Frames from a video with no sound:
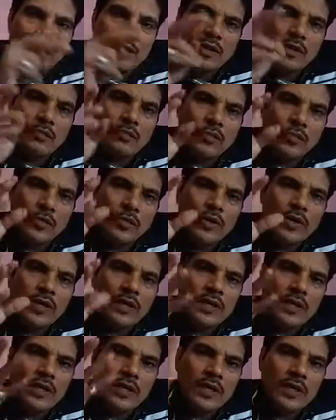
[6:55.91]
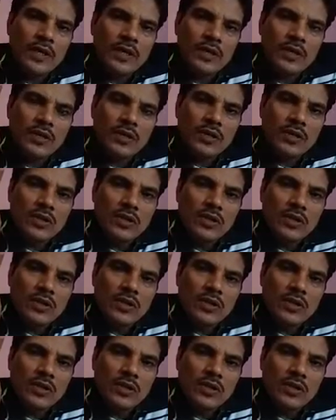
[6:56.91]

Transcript: the poet is